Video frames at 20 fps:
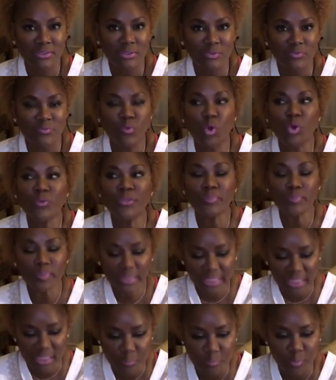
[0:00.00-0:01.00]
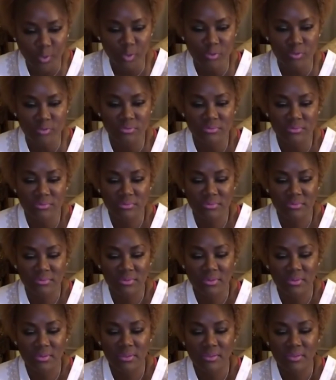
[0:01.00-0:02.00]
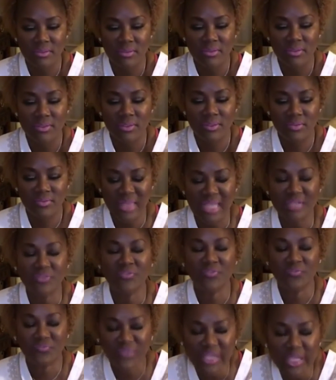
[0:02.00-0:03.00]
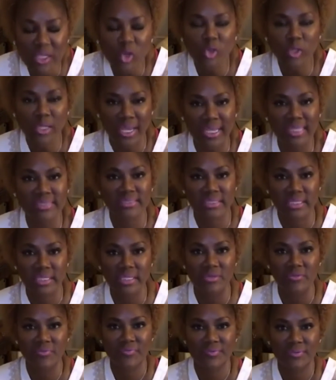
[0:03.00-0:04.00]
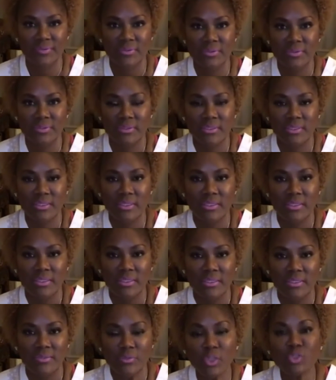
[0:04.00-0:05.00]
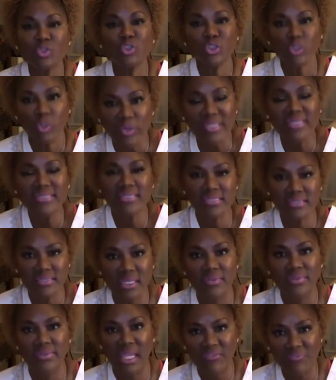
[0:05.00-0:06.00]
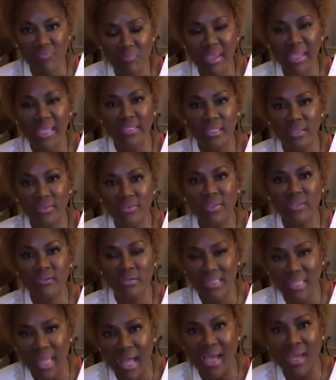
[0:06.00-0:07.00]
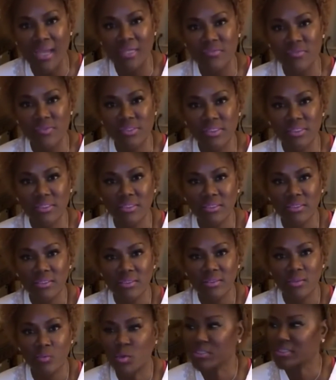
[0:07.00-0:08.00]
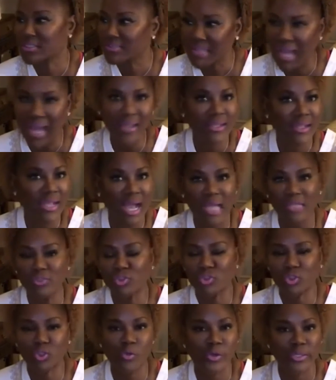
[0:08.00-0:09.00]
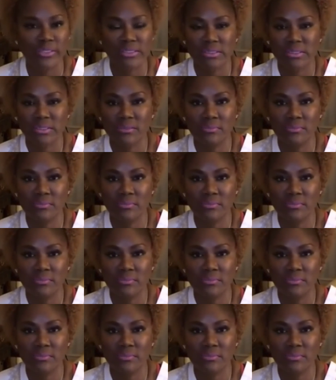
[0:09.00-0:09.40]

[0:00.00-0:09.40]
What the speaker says: for the people that feel as if the choices that they've made in their lives was not God's choice.